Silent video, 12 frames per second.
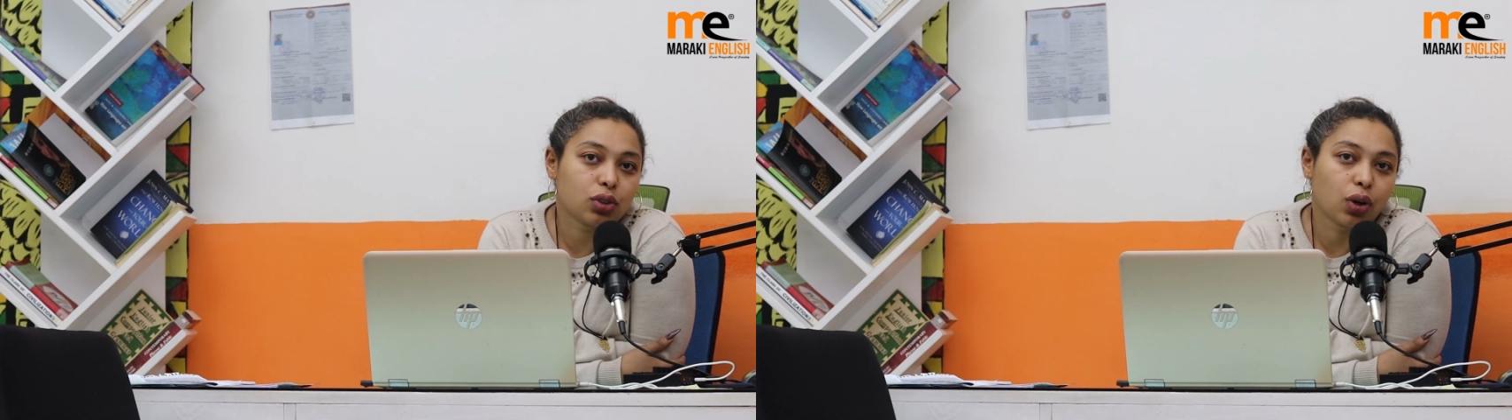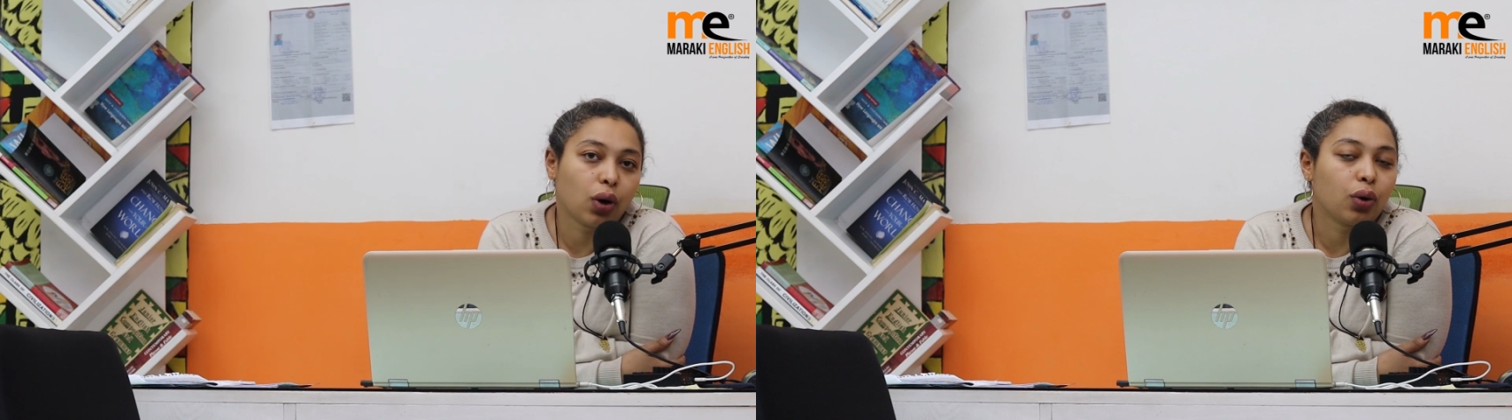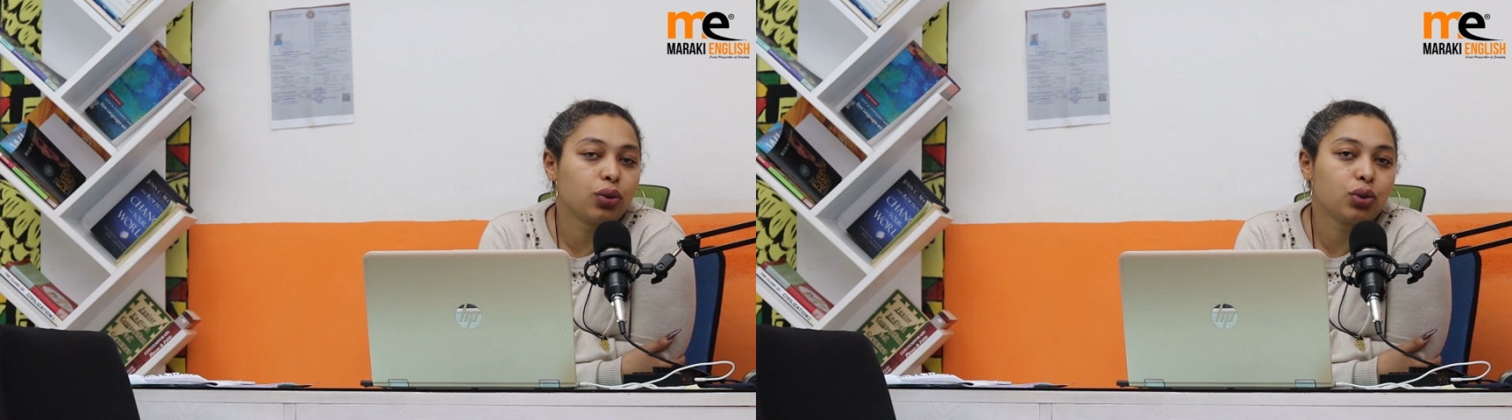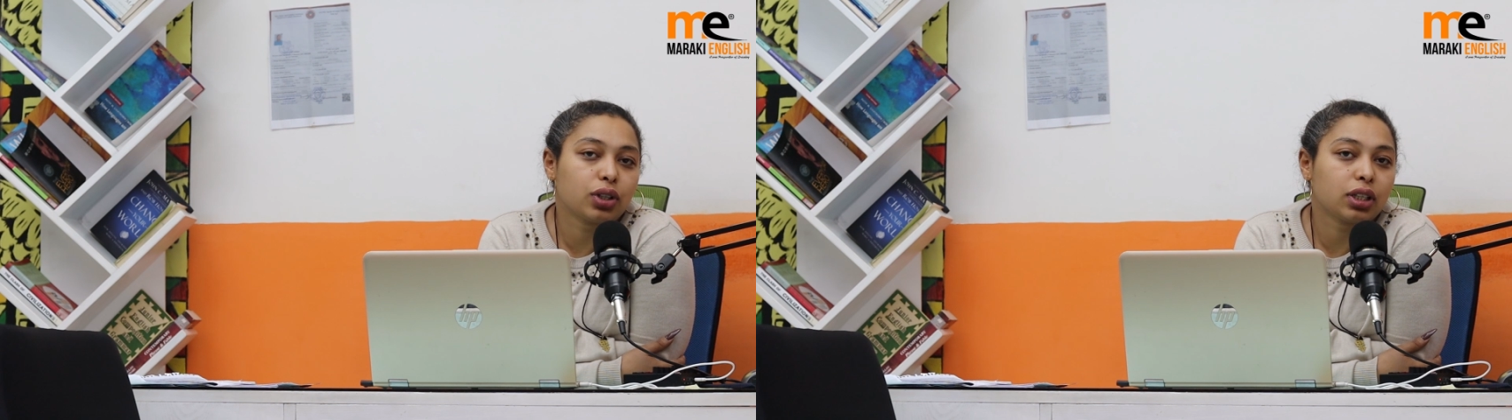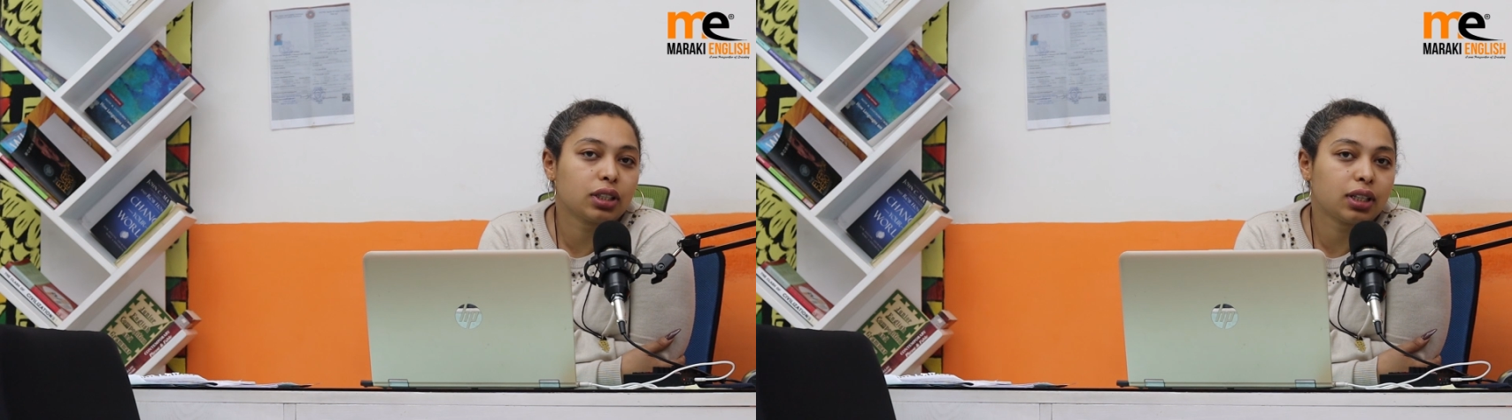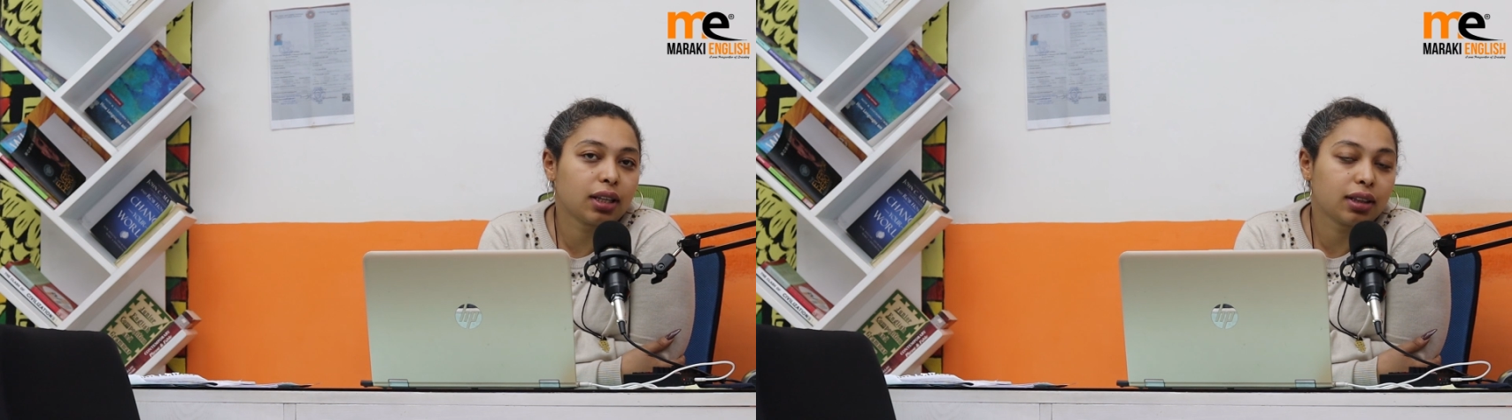So you
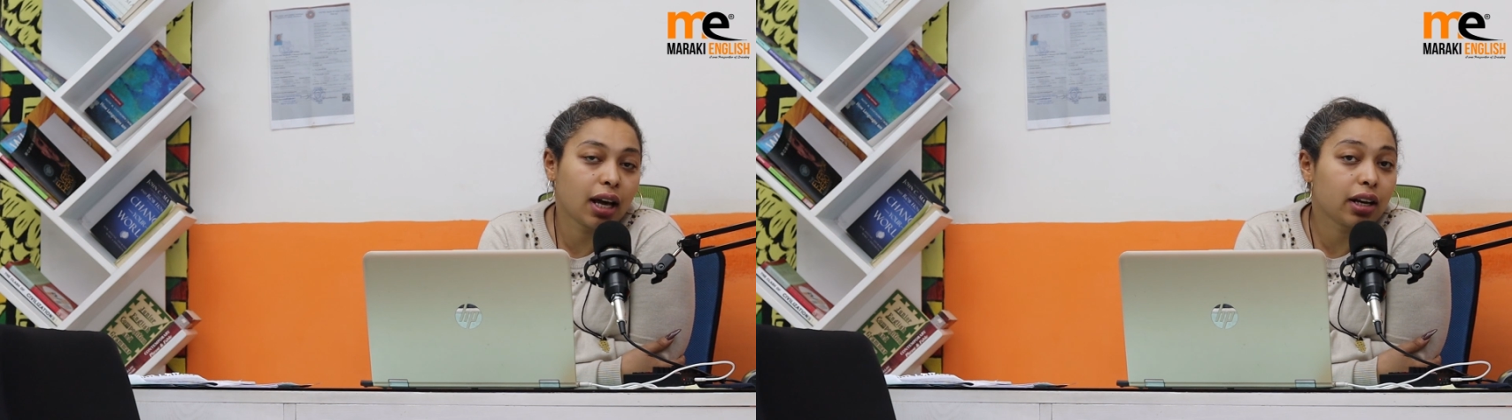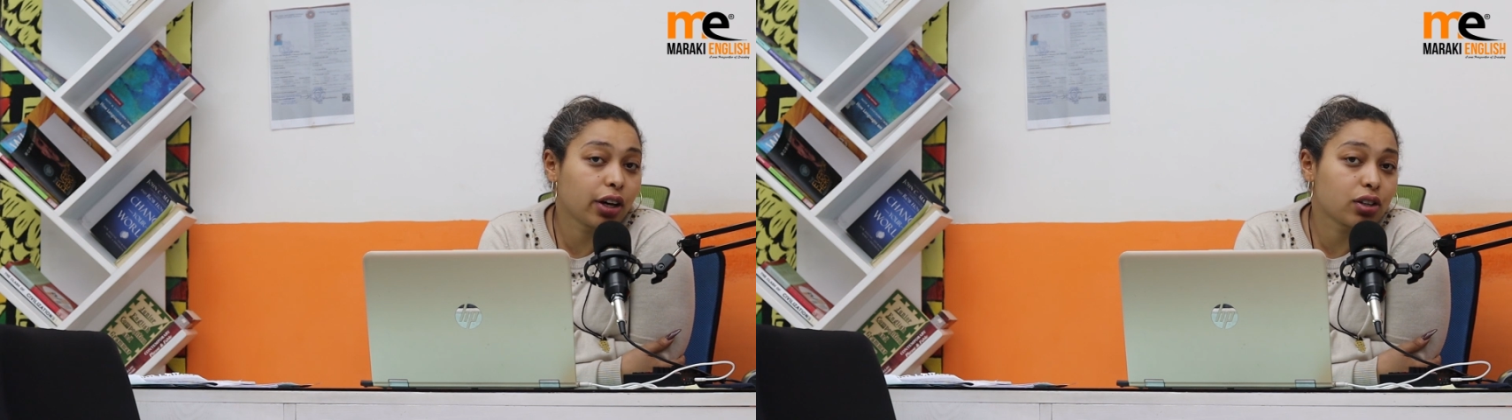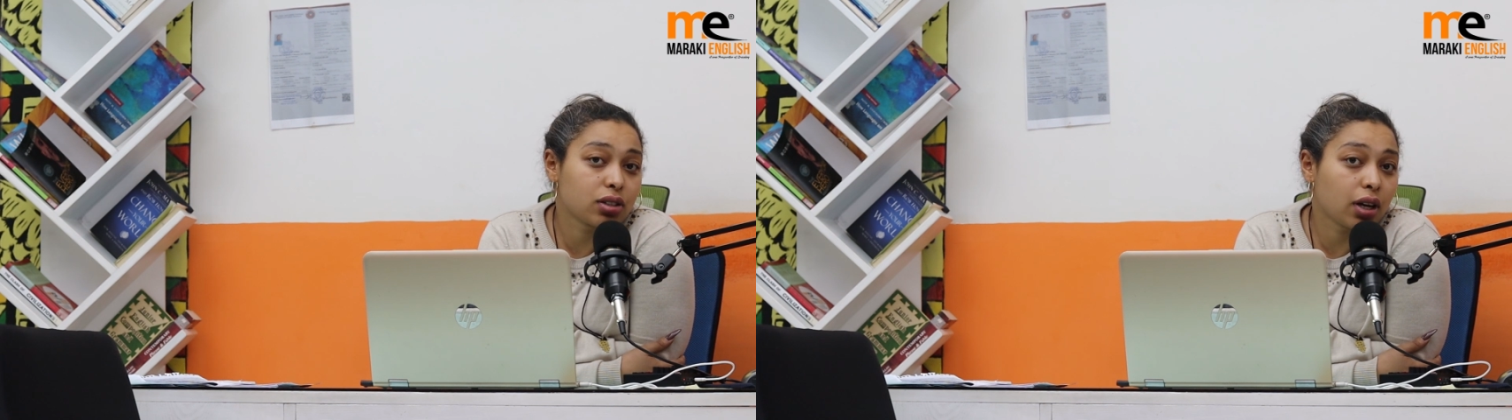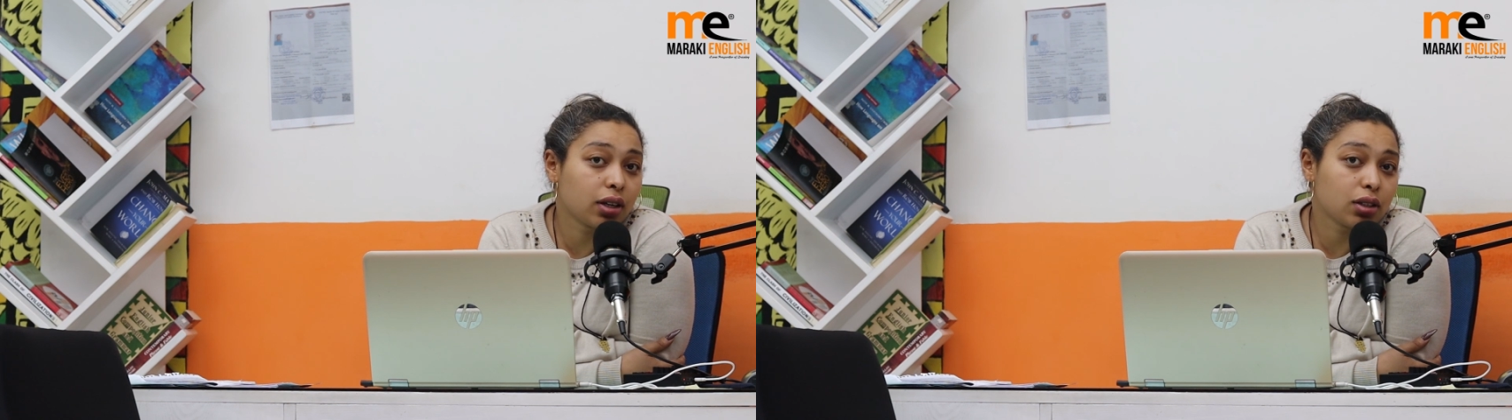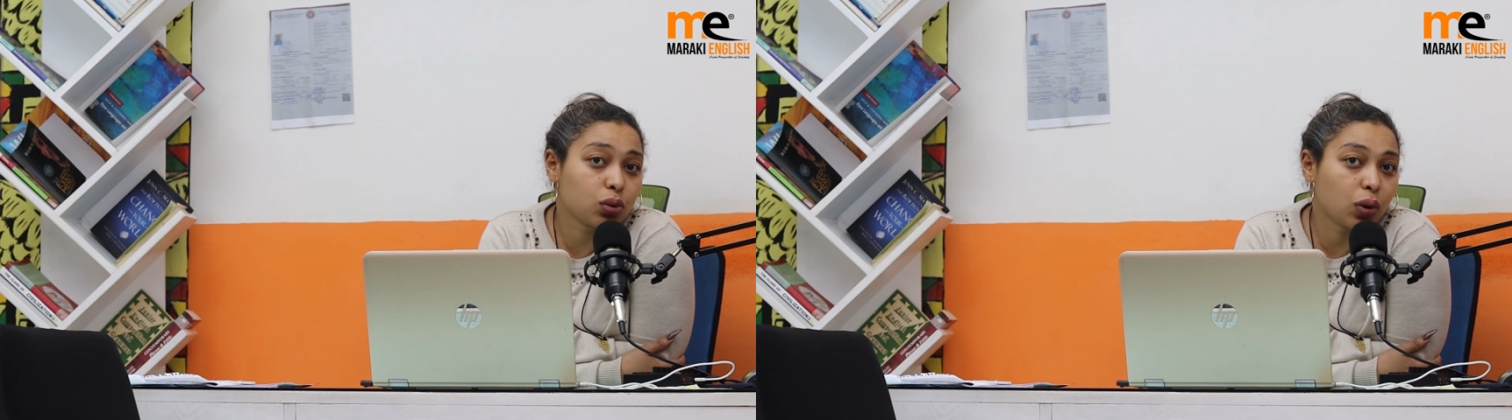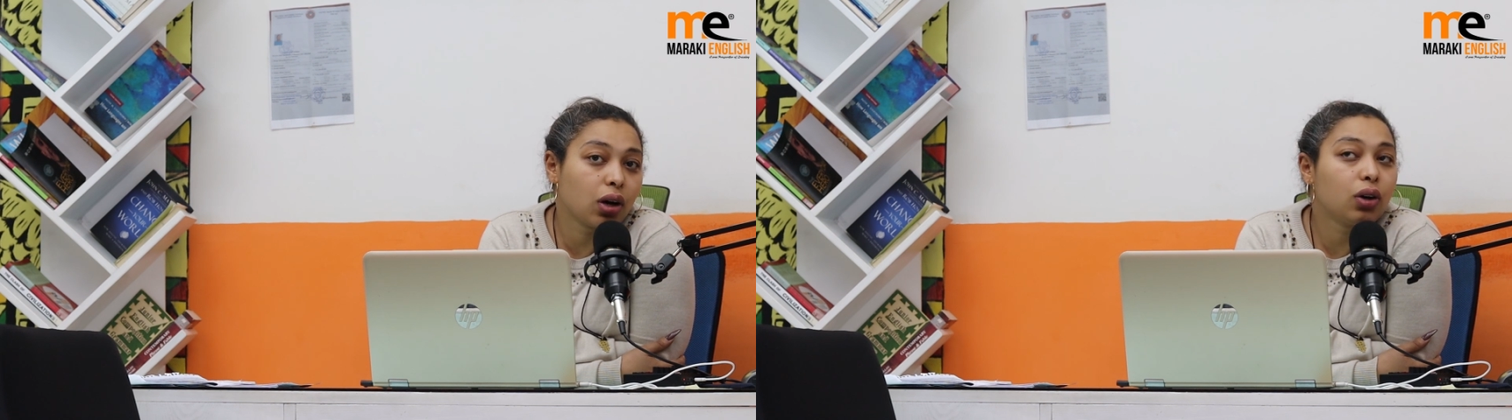can get that hairstyle
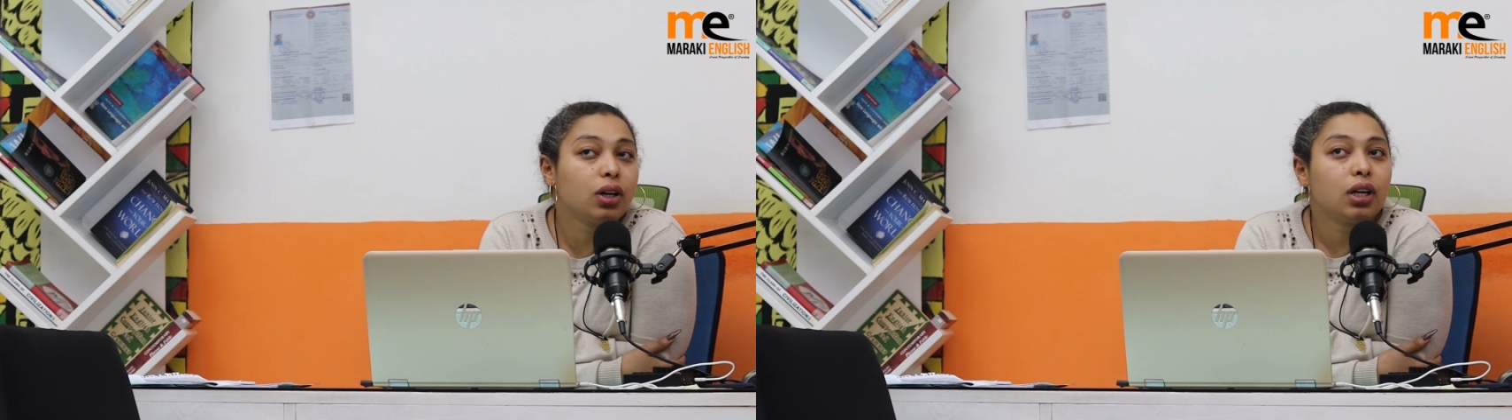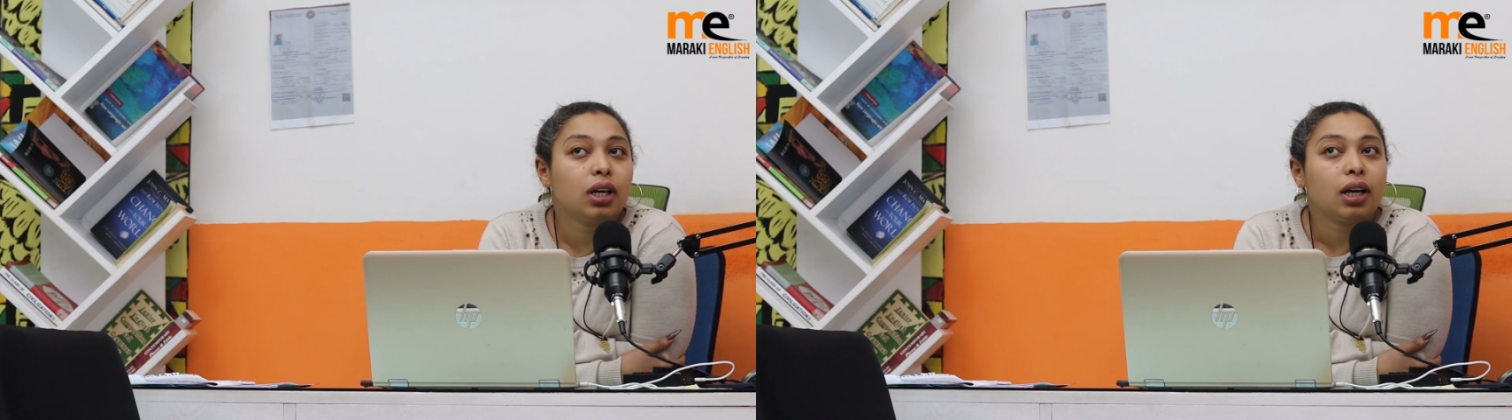as well.